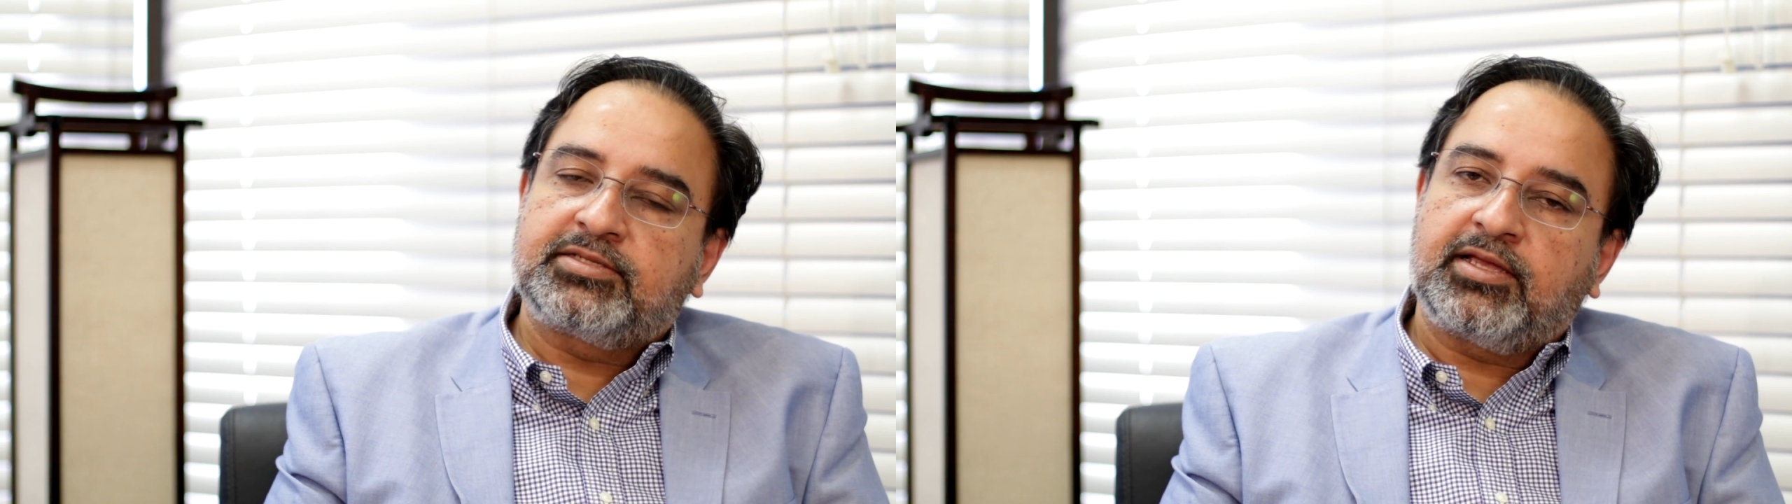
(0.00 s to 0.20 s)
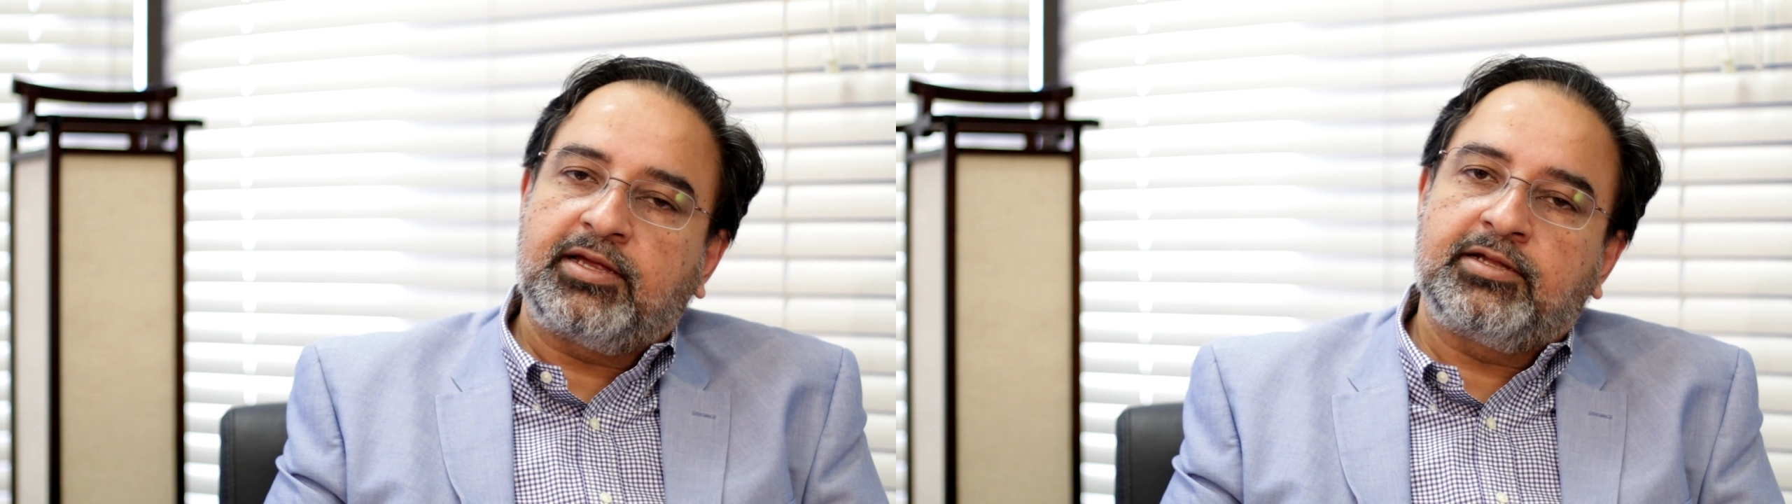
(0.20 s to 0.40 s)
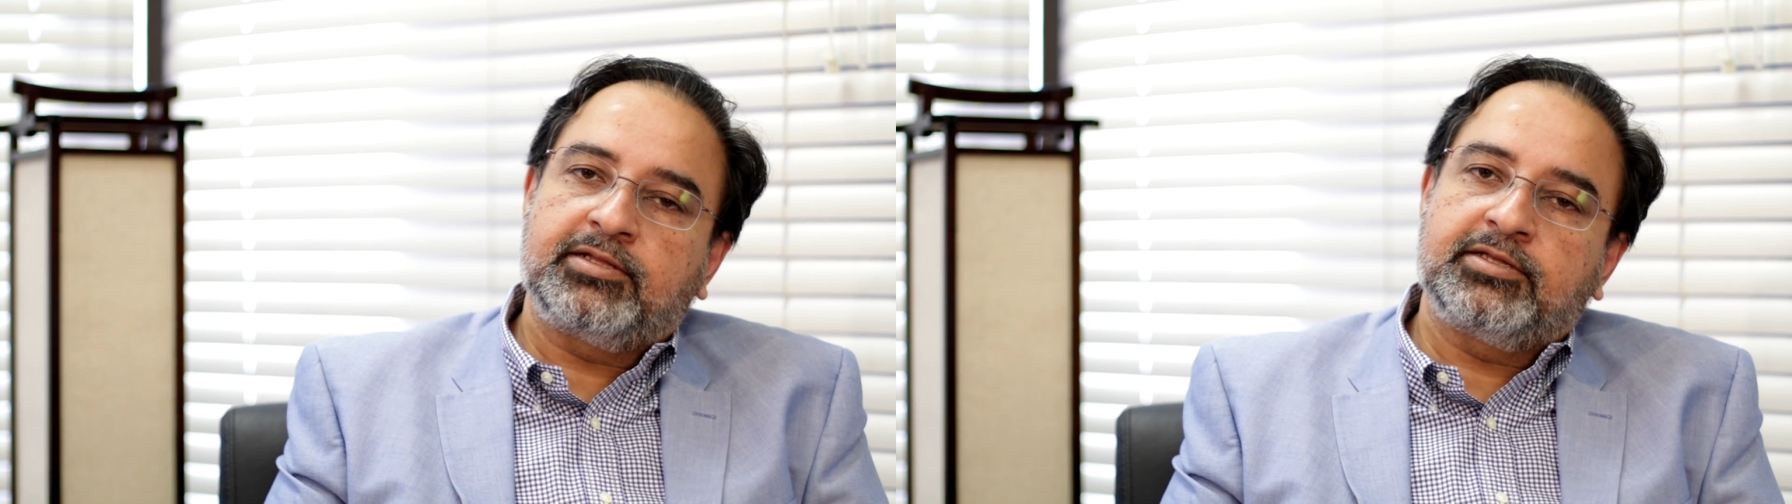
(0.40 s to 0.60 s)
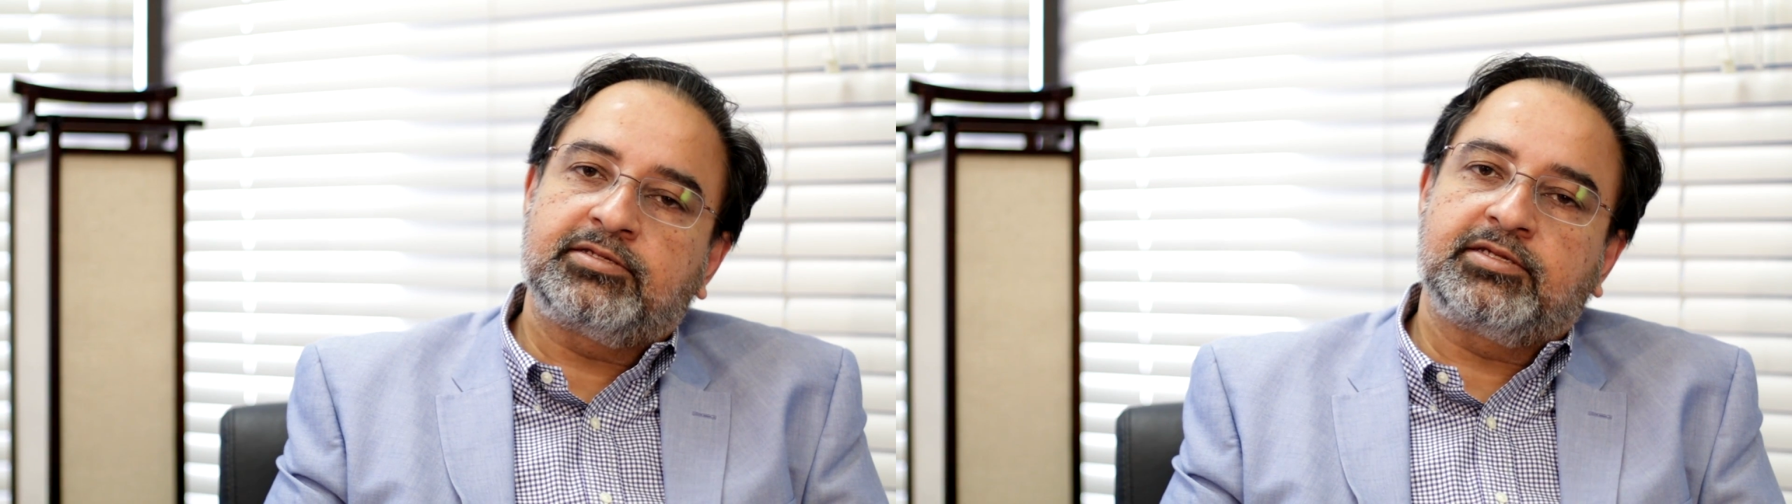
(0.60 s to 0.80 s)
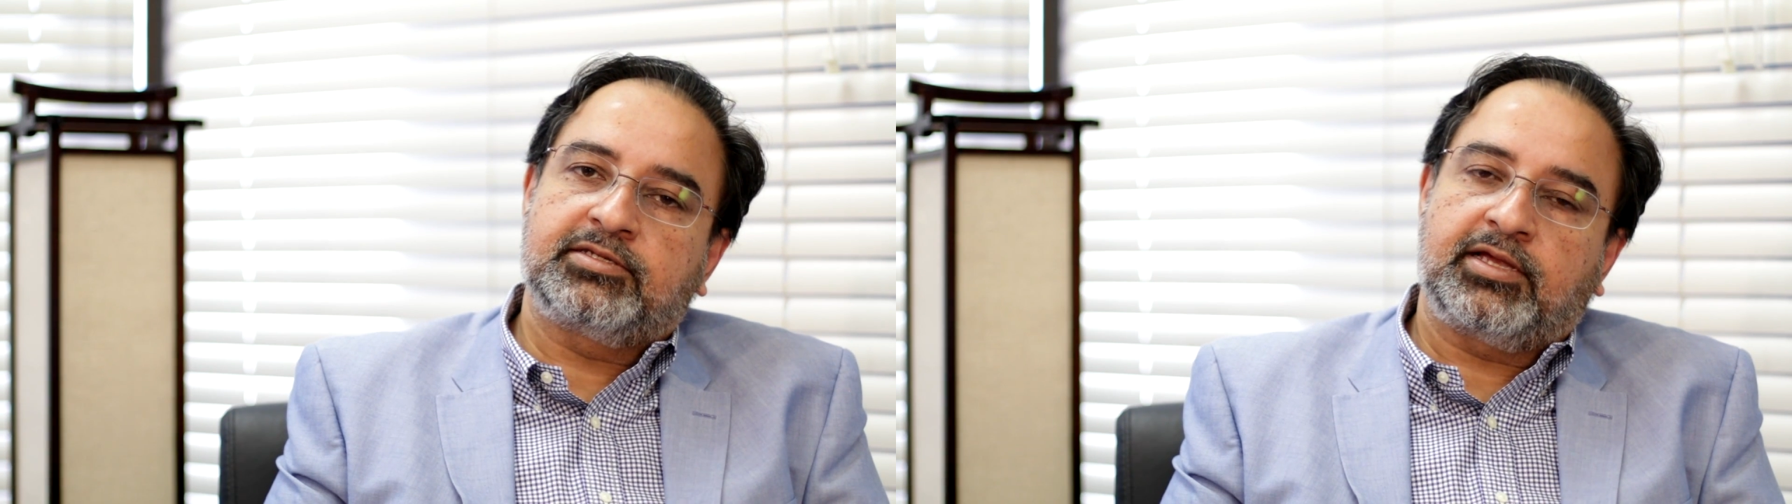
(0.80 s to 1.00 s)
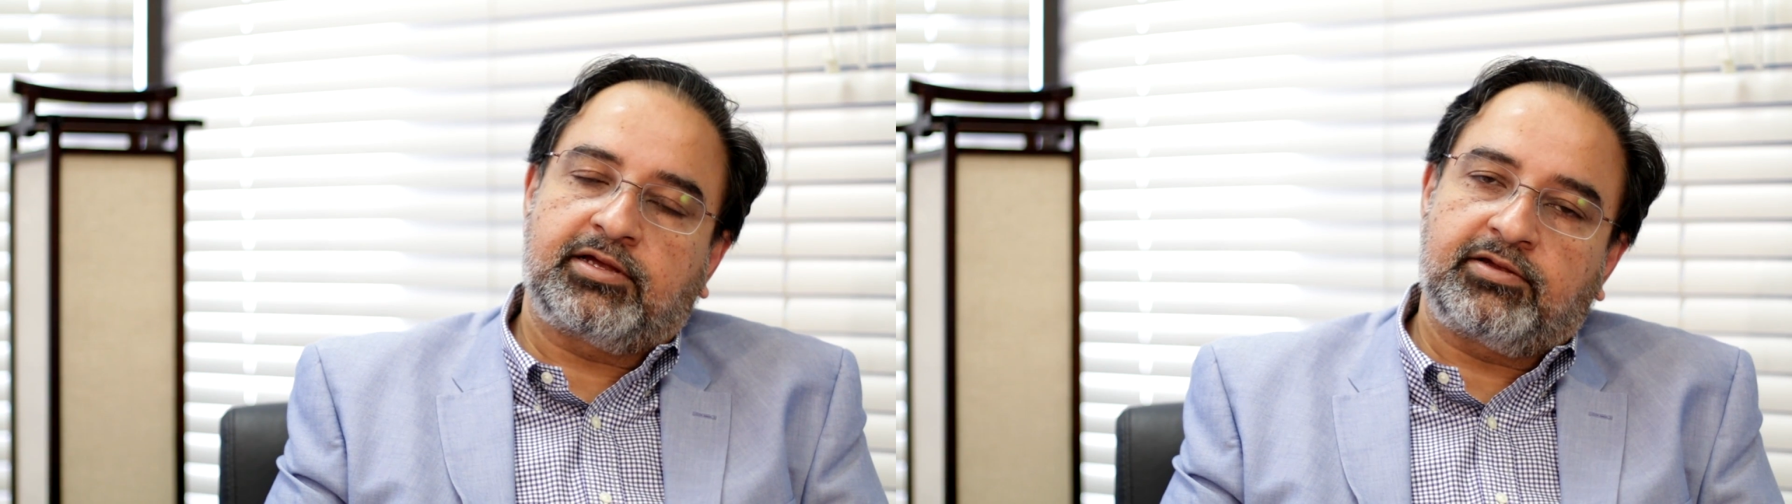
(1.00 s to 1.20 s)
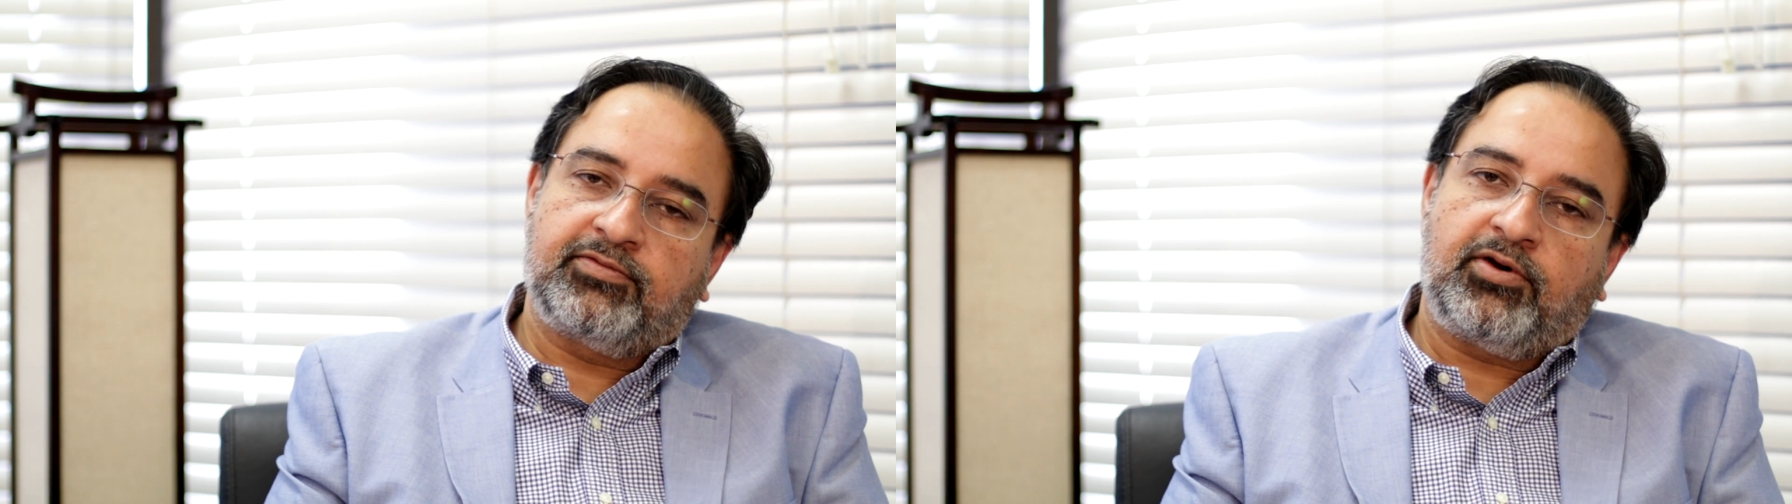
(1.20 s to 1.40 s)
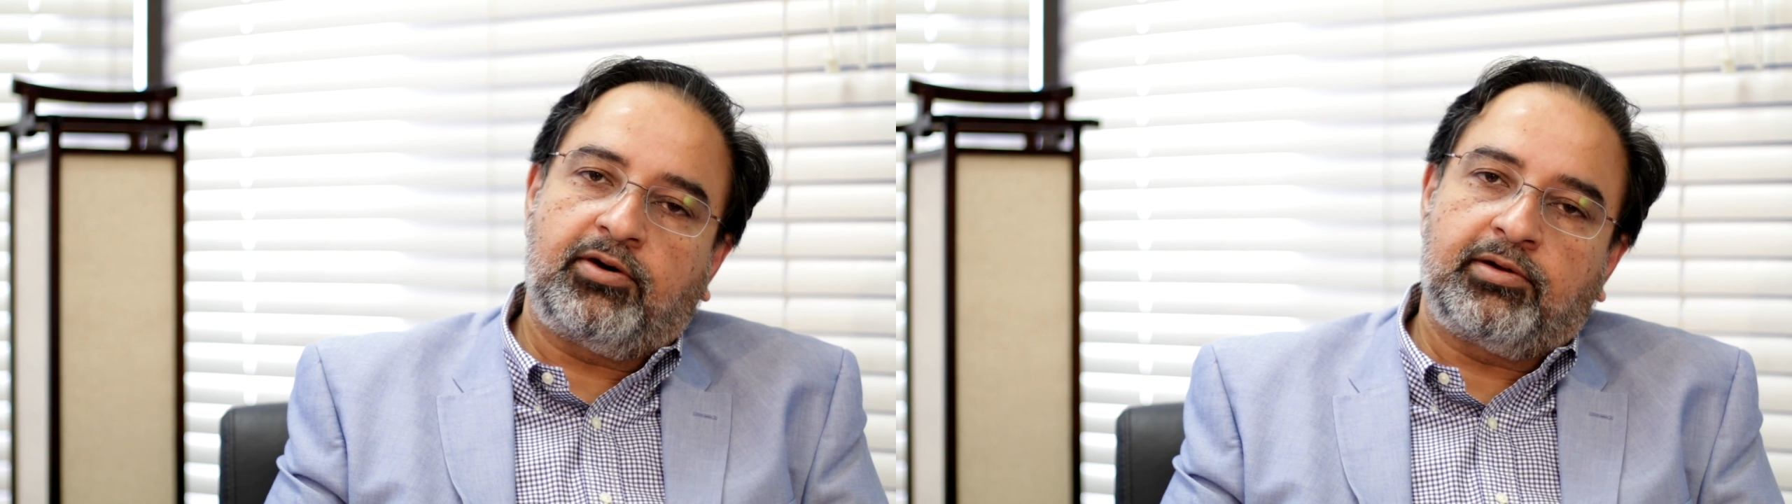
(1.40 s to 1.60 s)
signed this executive
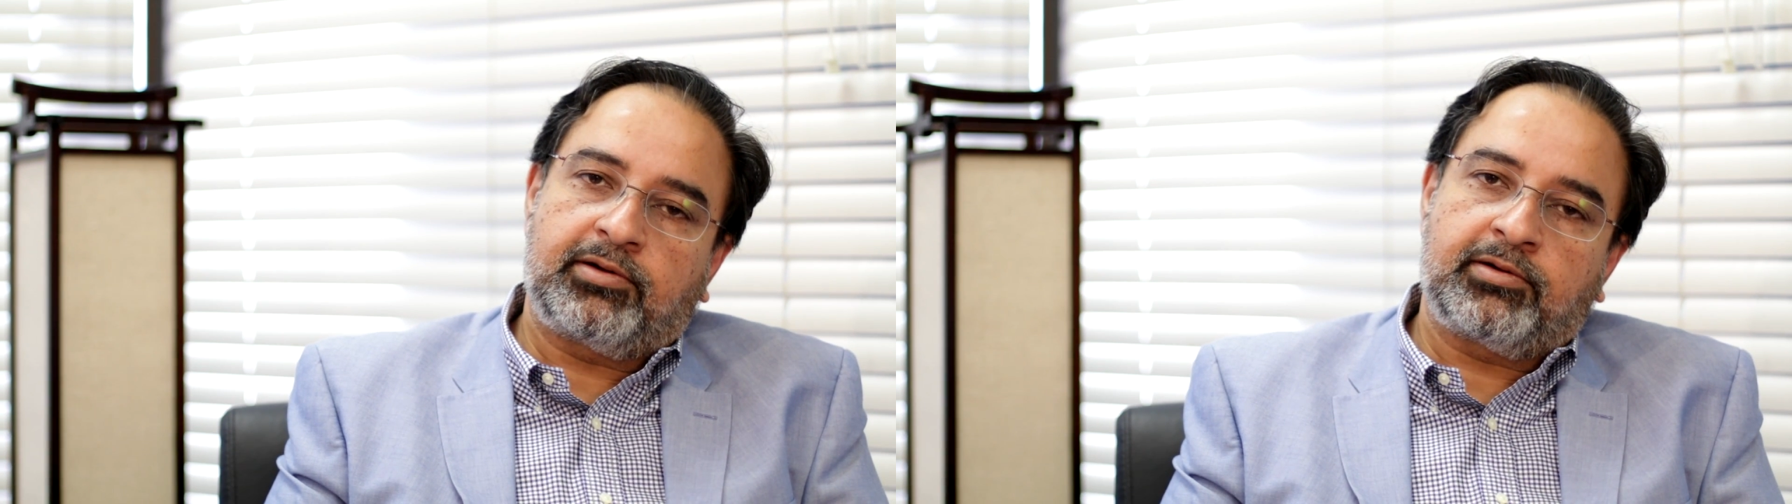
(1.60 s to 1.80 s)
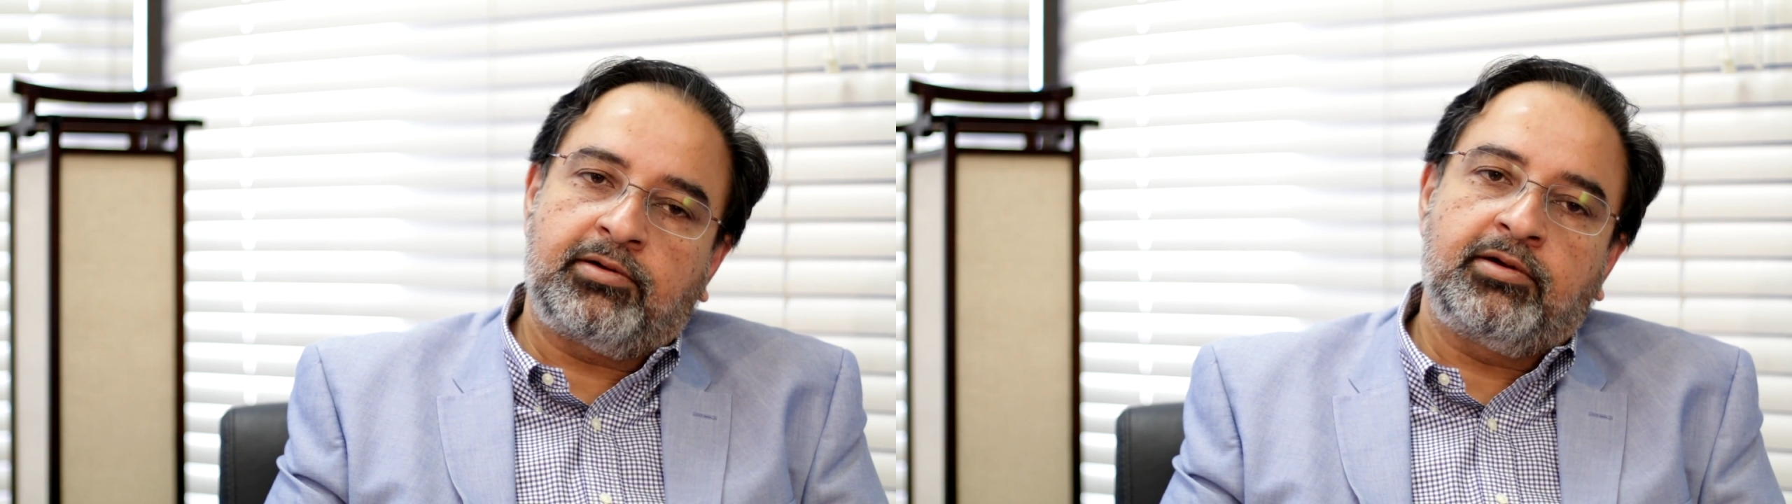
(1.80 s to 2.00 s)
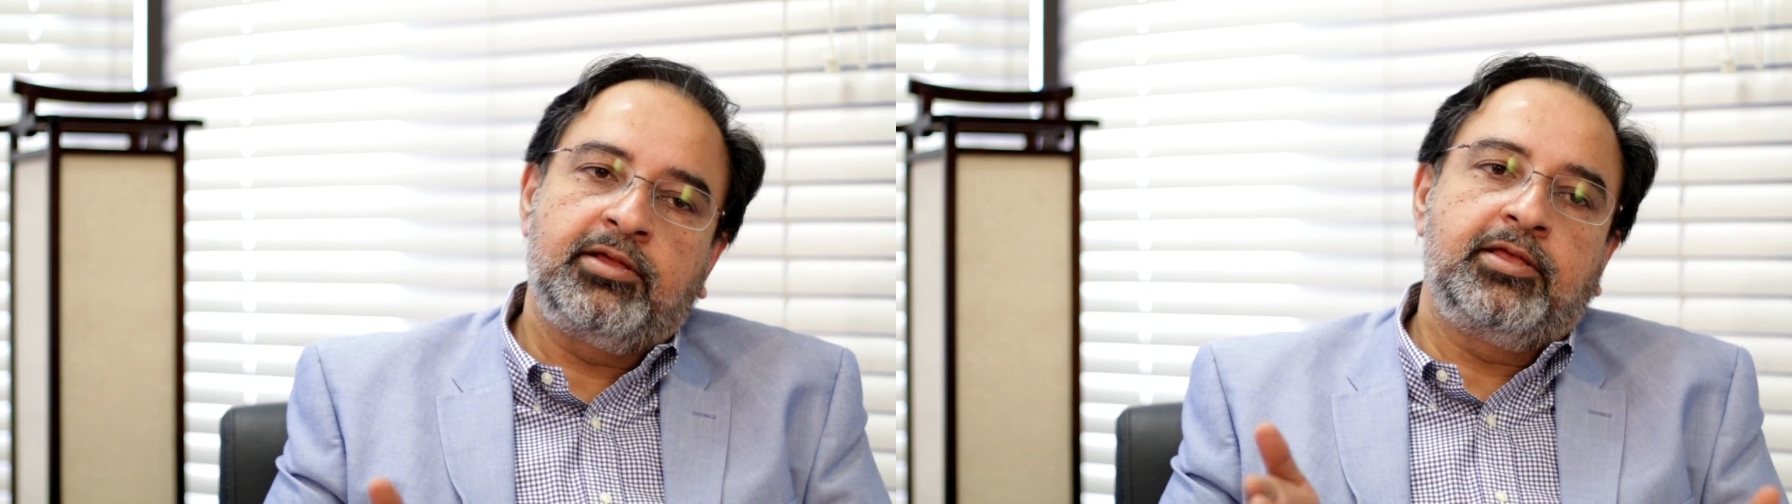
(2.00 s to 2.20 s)
order